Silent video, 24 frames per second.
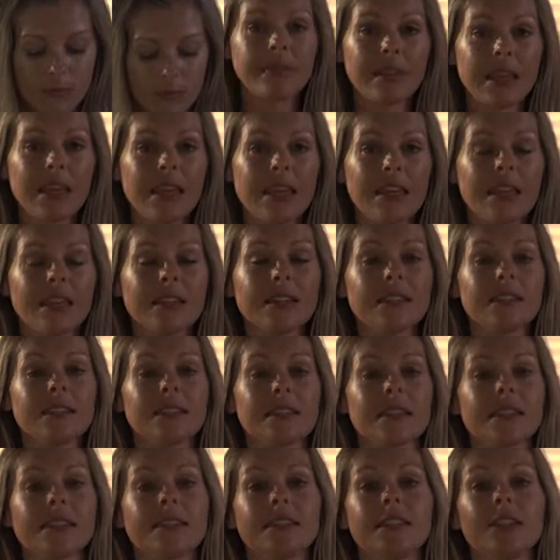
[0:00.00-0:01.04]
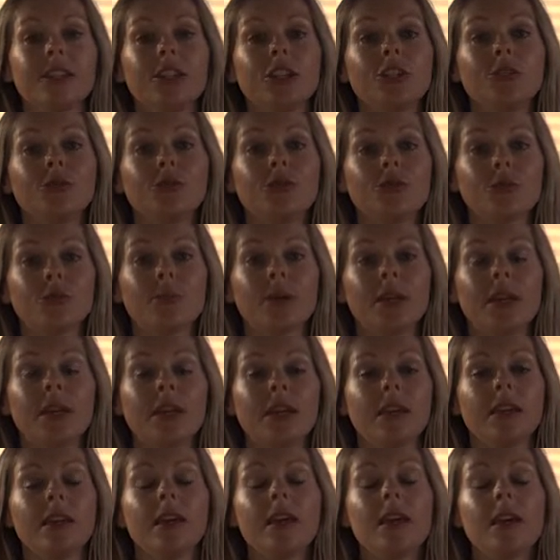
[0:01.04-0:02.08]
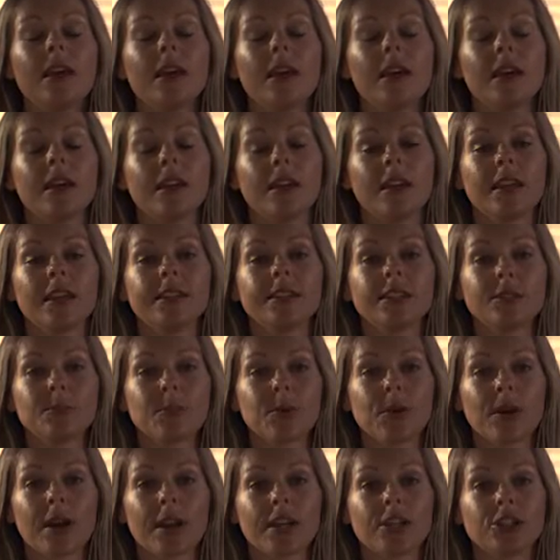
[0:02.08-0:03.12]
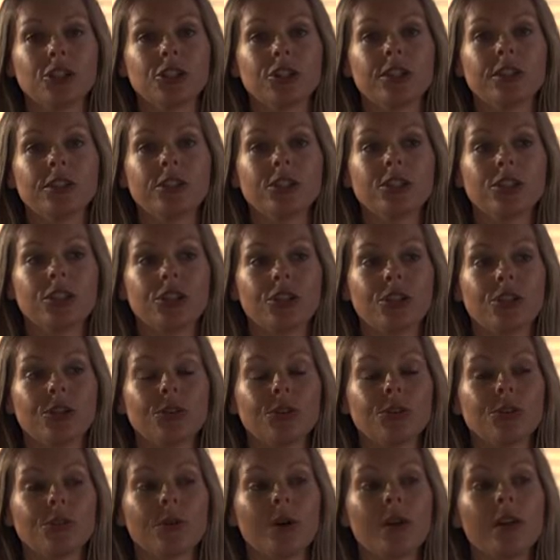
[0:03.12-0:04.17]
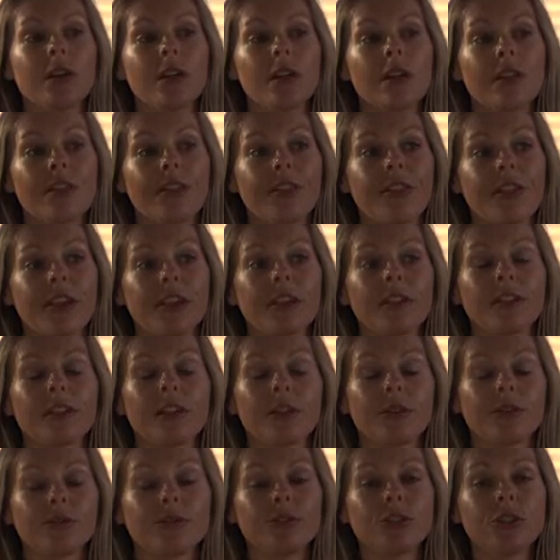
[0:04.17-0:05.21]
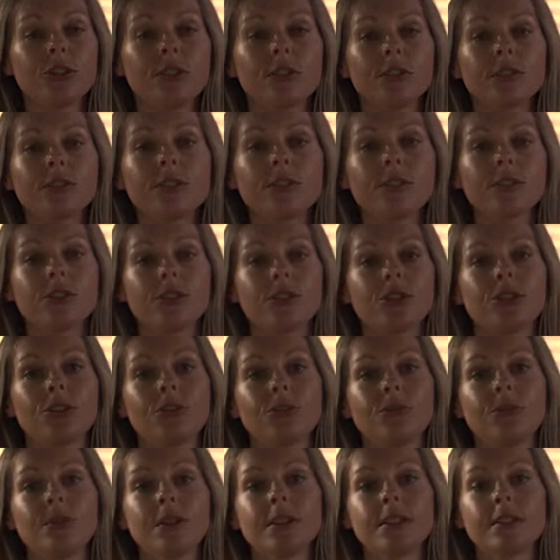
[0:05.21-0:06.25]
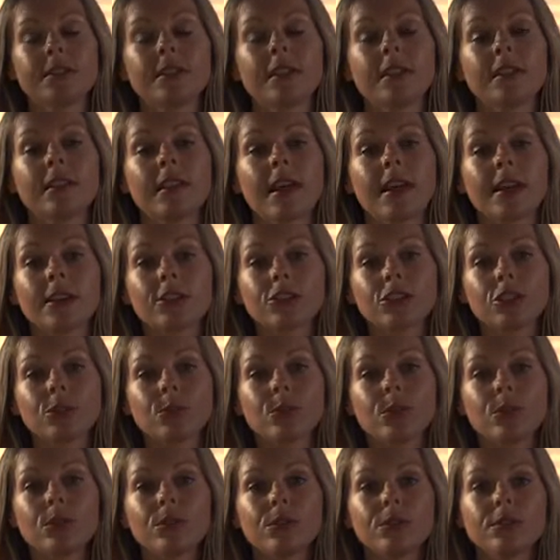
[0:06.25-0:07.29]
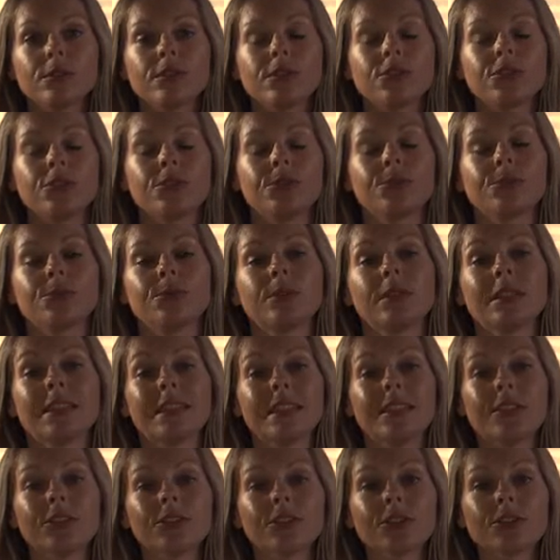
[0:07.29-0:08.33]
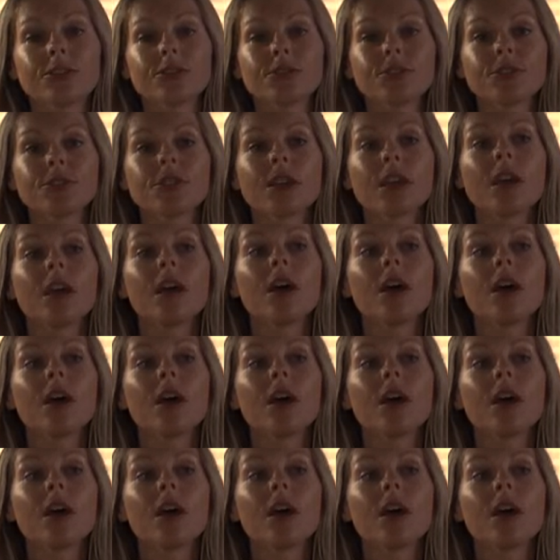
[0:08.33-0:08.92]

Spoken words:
He is continued to be an inspiration to theologians, to intellectuals, to leaders,